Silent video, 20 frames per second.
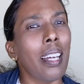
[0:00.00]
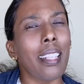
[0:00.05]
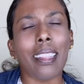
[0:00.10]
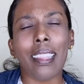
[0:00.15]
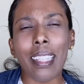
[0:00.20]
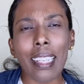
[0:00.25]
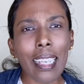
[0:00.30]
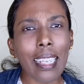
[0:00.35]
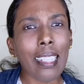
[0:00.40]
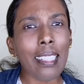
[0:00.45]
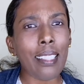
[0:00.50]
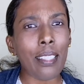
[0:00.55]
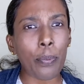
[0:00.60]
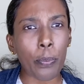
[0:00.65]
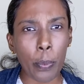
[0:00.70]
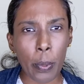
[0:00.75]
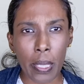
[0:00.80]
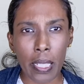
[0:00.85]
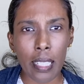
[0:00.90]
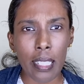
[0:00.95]
These
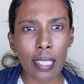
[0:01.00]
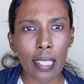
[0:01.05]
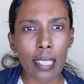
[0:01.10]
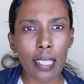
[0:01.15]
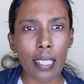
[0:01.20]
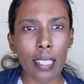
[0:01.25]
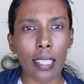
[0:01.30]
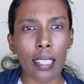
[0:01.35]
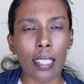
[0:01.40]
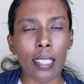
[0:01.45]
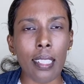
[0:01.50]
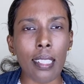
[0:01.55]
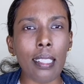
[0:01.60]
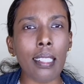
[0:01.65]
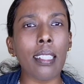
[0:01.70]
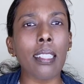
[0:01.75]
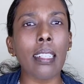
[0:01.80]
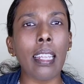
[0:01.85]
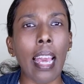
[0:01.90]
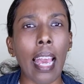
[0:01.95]
words
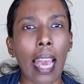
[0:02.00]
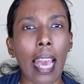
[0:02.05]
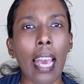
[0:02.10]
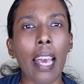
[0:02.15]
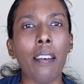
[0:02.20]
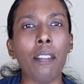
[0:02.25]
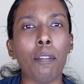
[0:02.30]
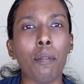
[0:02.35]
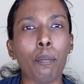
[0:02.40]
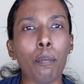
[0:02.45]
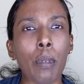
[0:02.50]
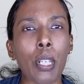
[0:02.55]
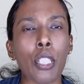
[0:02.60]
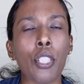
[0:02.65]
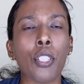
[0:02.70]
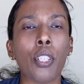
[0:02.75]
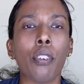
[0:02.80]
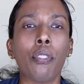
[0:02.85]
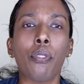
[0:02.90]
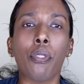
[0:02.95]
doesn't have
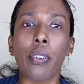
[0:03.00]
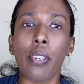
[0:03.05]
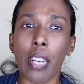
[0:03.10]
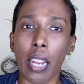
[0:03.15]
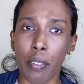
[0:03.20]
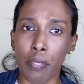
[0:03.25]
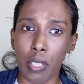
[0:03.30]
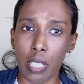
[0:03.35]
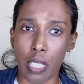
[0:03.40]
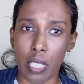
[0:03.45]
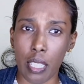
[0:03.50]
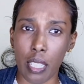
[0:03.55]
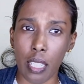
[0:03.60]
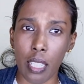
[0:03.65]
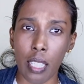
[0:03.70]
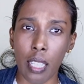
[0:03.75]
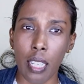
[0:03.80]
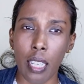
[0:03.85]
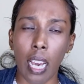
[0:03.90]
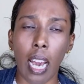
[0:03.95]
much of
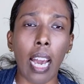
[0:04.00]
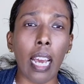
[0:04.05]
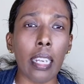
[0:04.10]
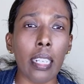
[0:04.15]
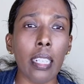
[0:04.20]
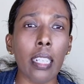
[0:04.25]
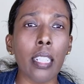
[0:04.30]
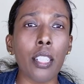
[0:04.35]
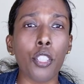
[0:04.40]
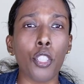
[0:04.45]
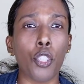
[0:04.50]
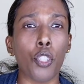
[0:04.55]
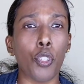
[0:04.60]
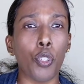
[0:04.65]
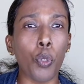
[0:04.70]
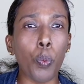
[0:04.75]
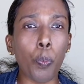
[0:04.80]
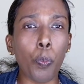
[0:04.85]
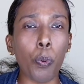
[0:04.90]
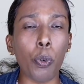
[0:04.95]
gravity unless
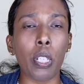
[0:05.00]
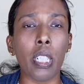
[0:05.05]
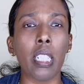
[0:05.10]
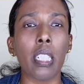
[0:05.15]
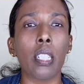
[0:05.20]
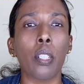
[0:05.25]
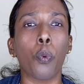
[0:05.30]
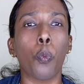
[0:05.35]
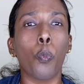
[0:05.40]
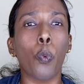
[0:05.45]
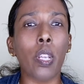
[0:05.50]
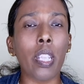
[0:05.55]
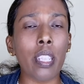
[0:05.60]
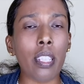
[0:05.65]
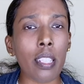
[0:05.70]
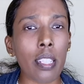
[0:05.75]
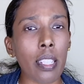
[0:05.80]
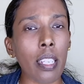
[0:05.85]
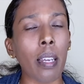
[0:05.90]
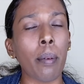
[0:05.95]
you put it
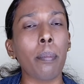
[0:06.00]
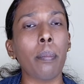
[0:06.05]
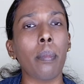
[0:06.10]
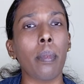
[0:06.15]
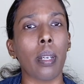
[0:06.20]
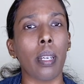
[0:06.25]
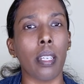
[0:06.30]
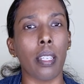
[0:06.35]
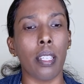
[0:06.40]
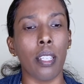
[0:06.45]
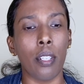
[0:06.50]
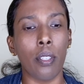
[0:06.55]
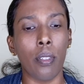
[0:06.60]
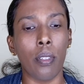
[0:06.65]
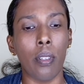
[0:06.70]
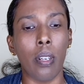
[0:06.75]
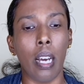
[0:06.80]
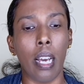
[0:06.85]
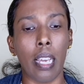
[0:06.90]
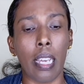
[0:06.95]
with some
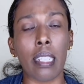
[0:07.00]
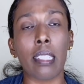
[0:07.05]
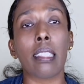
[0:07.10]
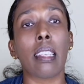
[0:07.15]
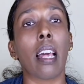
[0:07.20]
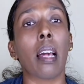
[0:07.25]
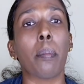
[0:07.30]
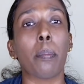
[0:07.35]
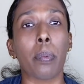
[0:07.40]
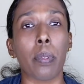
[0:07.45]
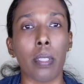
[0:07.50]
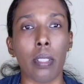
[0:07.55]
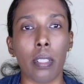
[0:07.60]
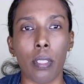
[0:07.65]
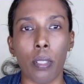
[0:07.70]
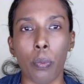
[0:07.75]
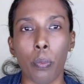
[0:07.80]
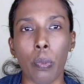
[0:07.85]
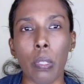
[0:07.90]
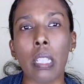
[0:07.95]

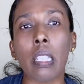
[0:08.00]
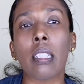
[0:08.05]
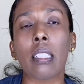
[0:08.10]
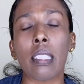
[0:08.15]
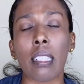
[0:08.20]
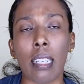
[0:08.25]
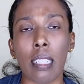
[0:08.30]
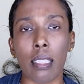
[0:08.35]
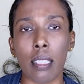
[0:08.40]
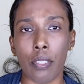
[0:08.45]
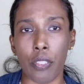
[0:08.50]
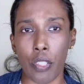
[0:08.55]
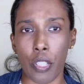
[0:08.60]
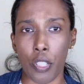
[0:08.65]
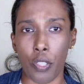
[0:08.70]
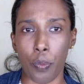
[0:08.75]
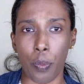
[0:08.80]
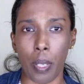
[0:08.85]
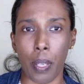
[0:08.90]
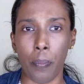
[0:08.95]
examples inside the
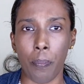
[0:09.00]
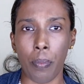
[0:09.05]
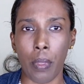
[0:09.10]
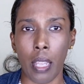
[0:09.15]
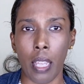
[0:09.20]
resume.